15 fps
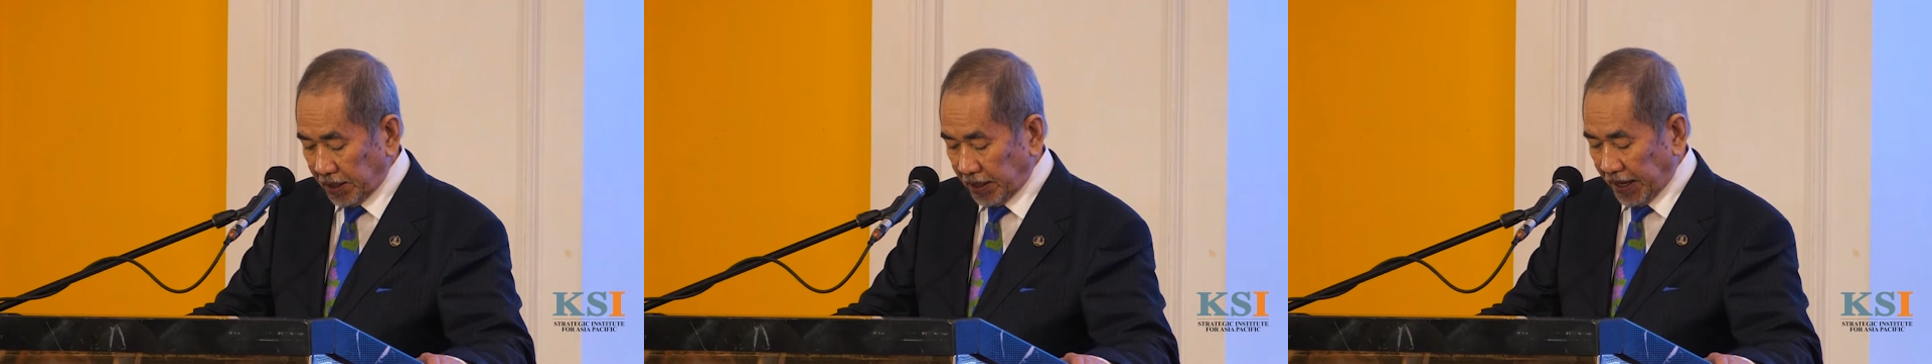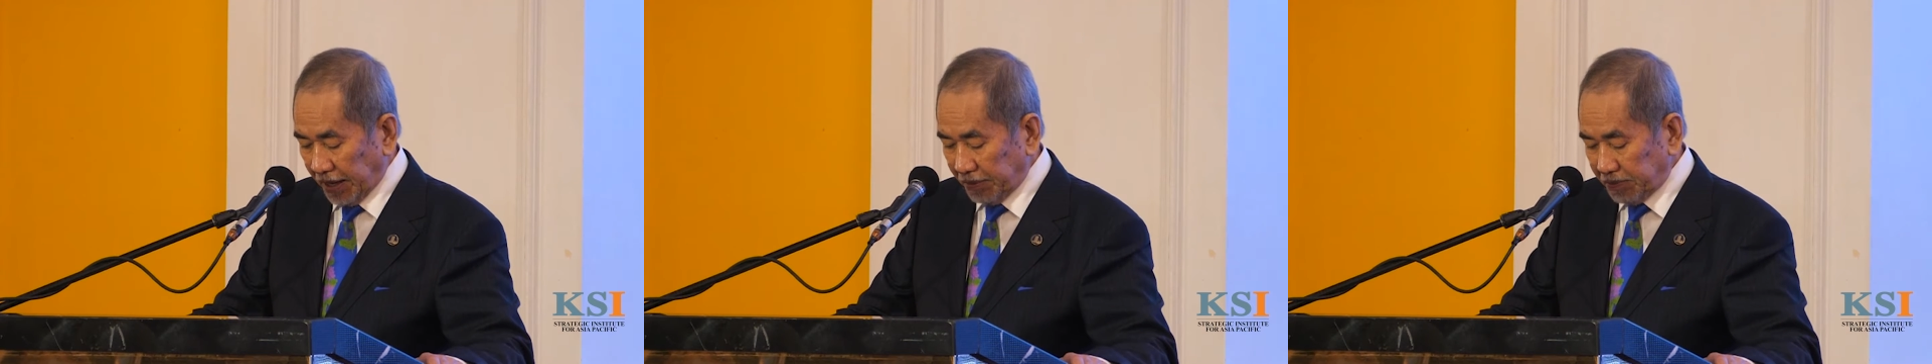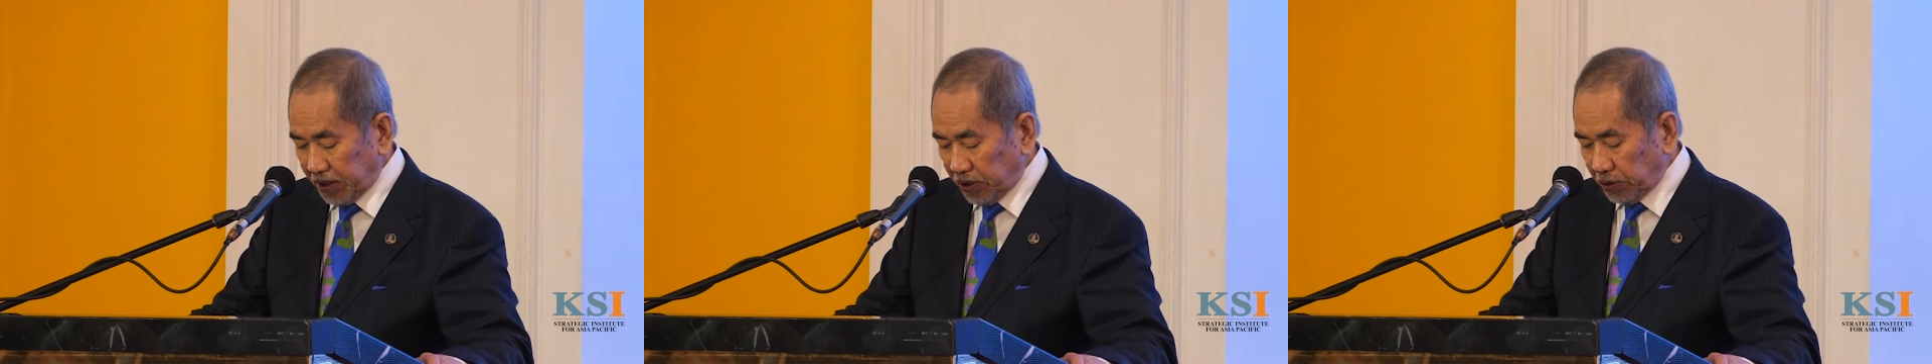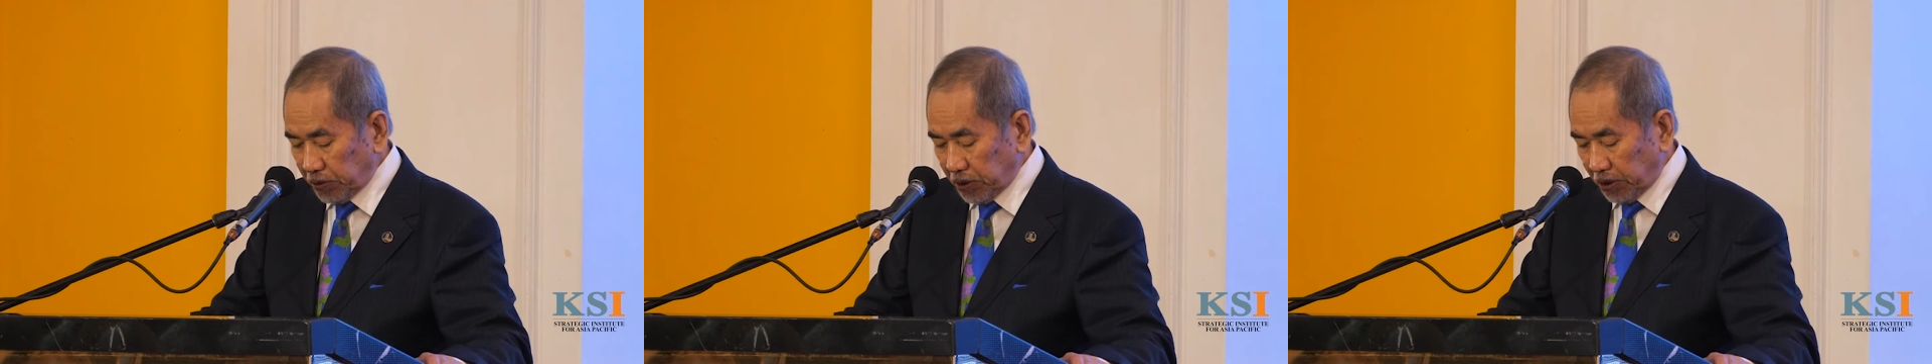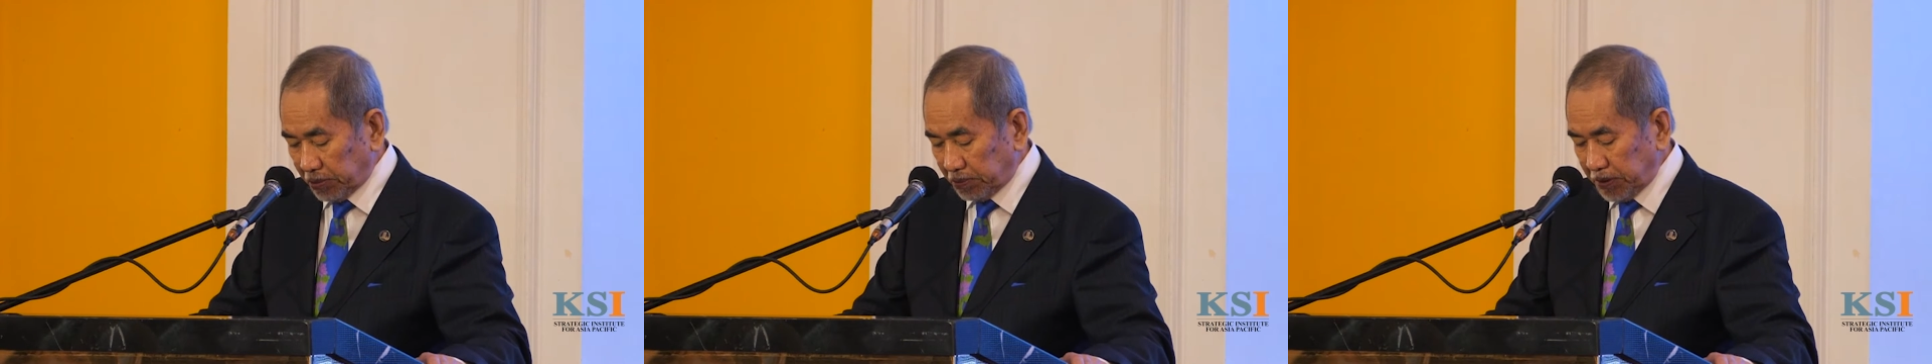
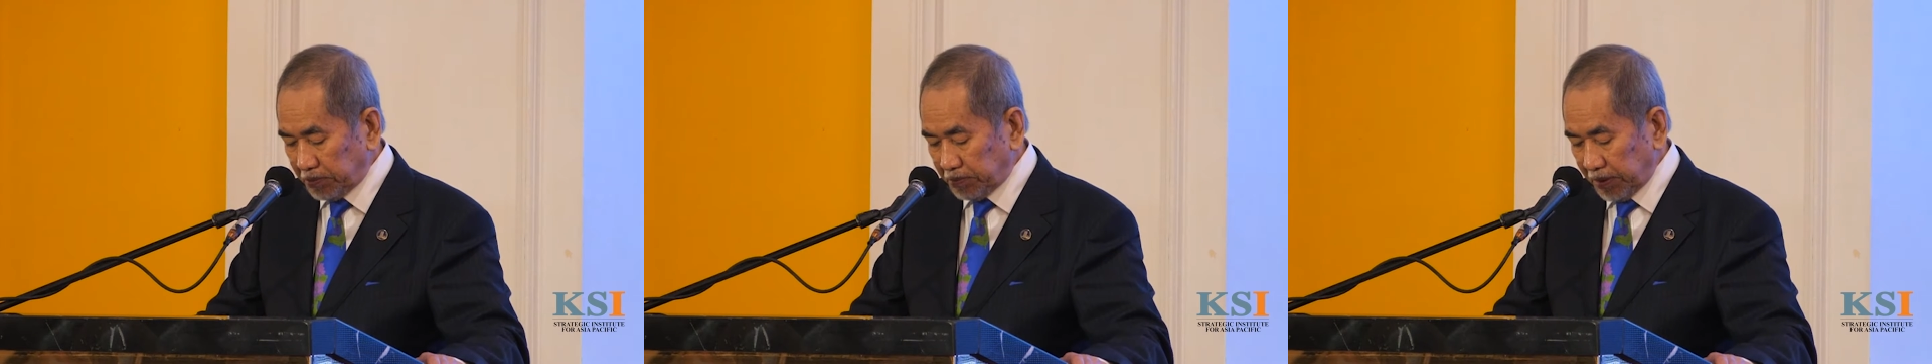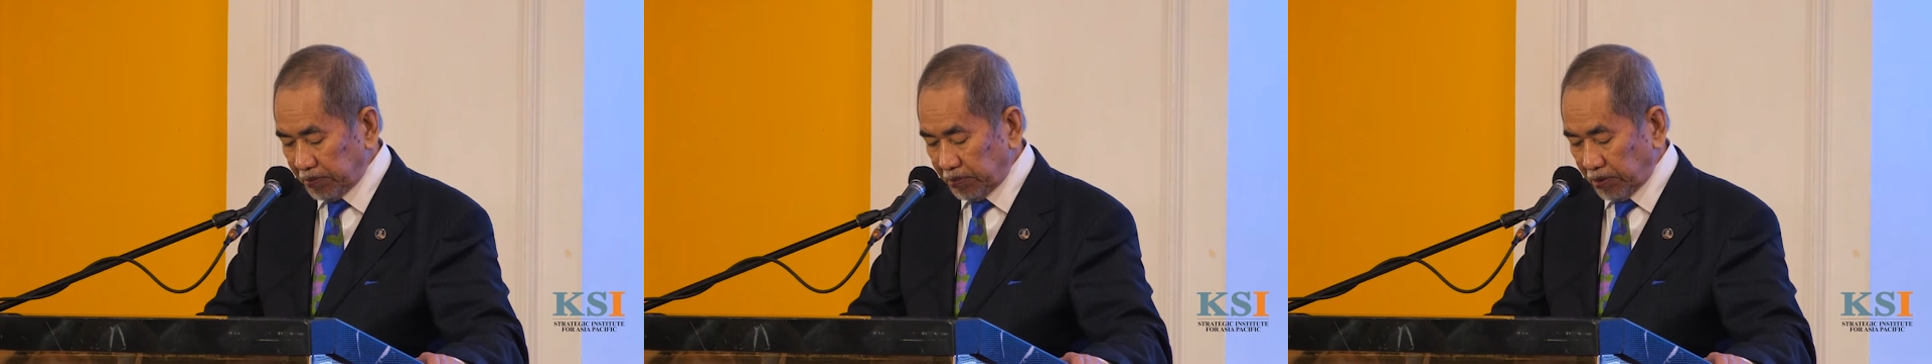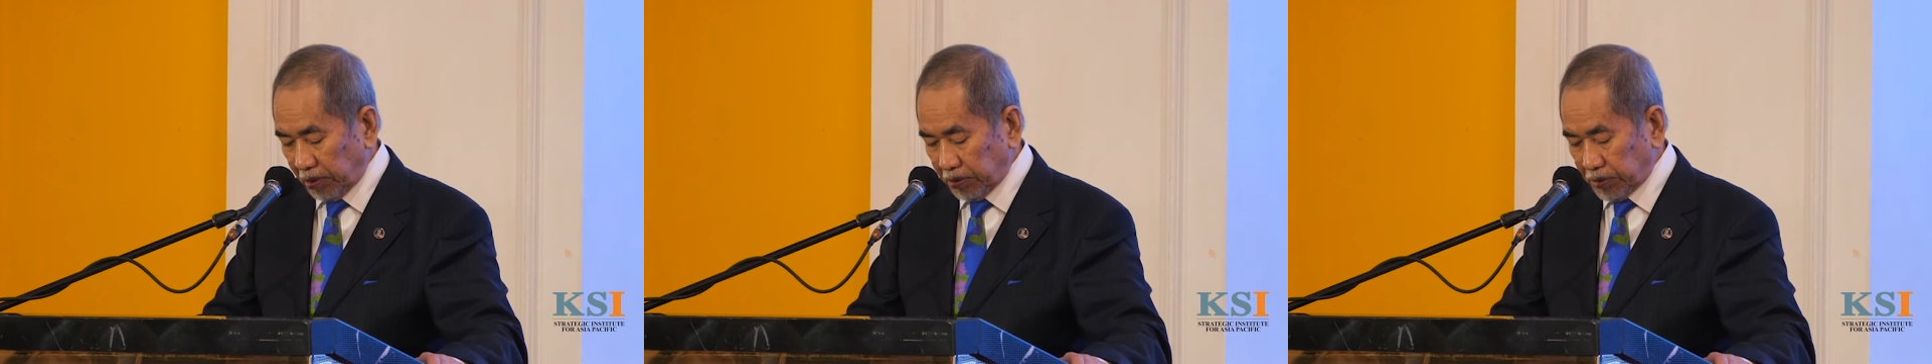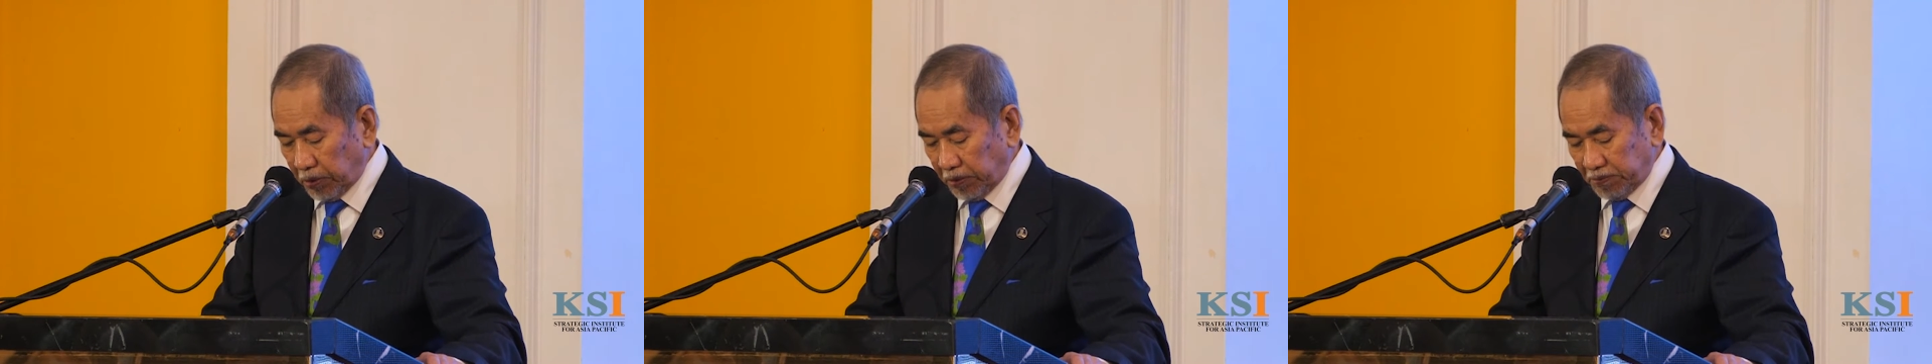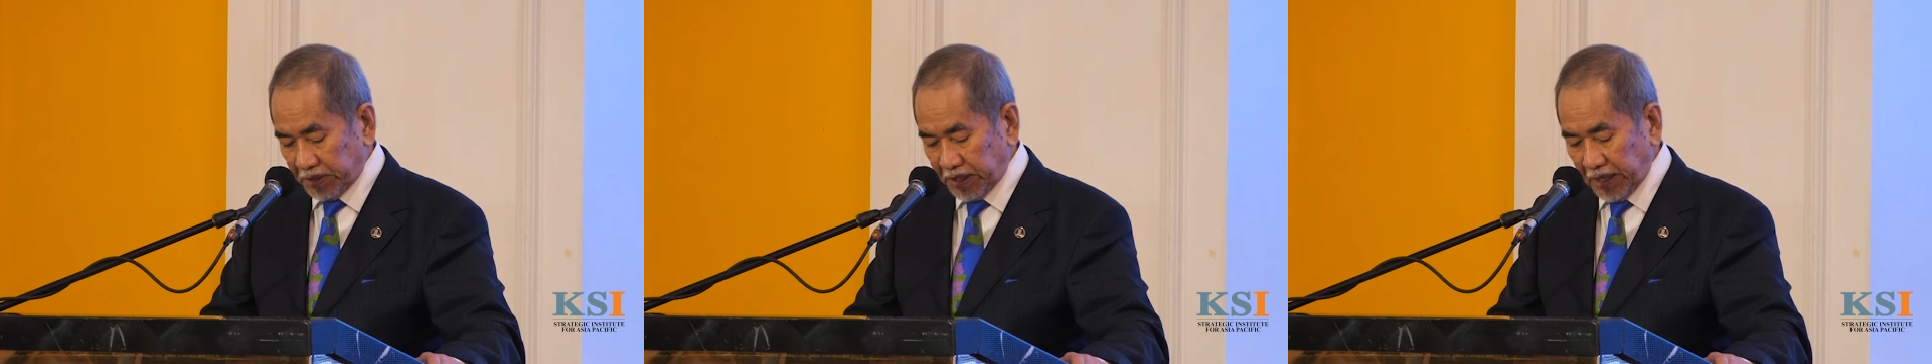livelihood of the people will
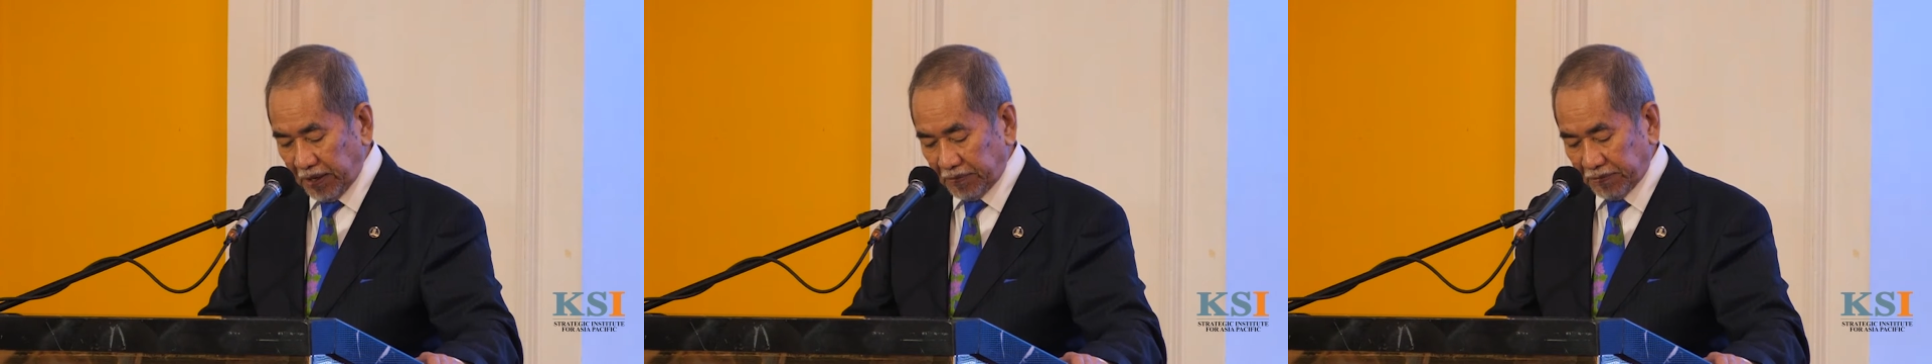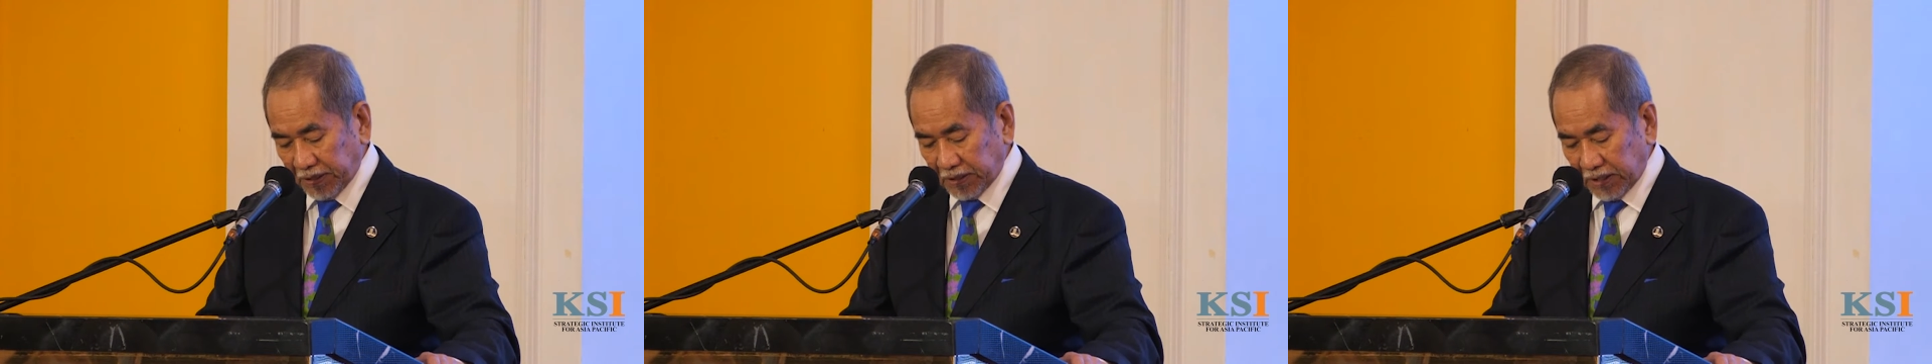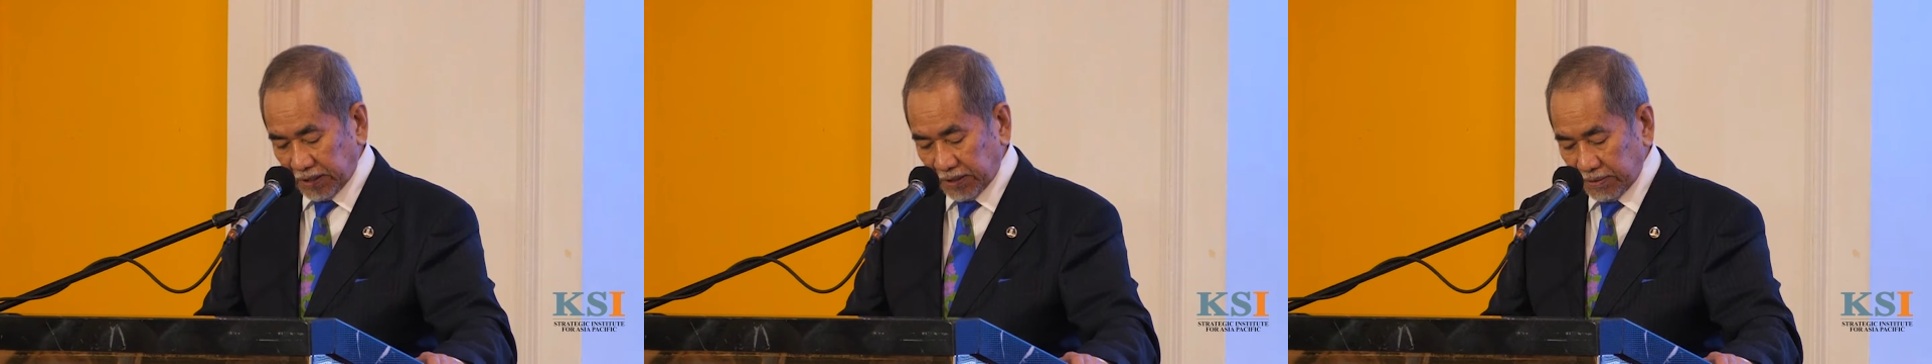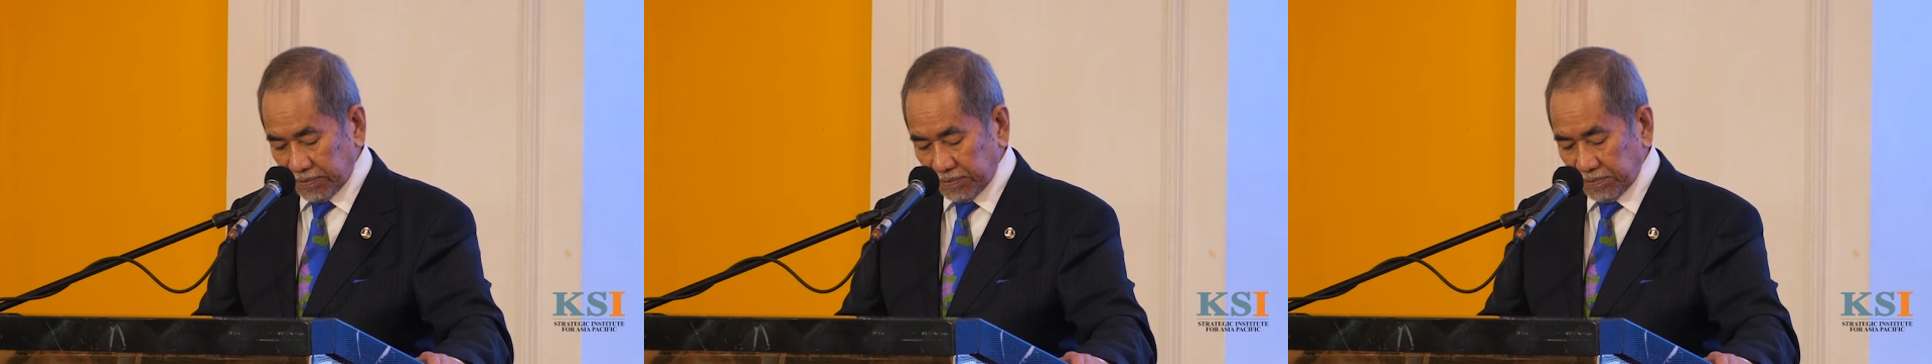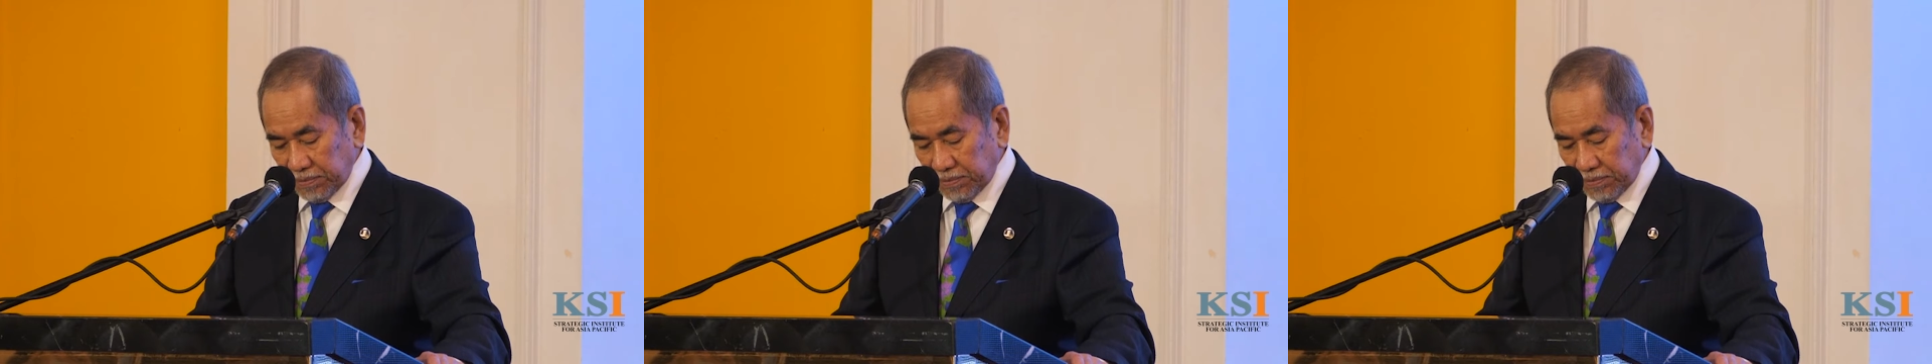also be affected.